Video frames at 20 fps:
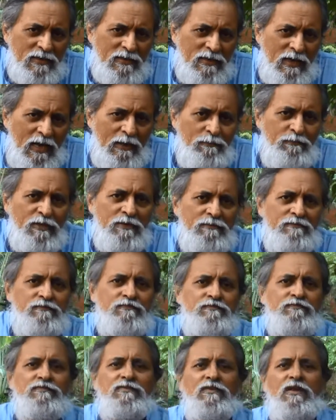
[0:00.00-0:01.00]
help him
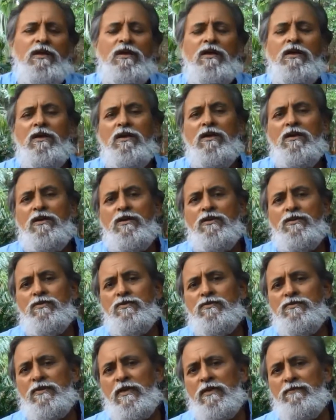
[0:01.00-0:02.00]
to
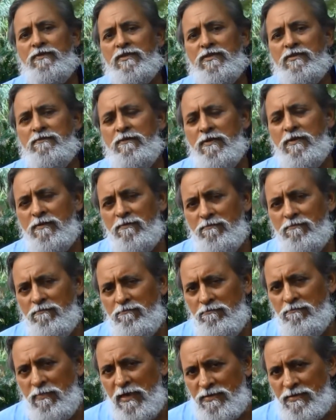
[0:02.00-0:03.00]
serve us
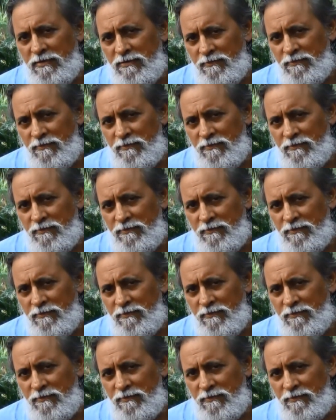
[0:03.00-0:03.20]
better.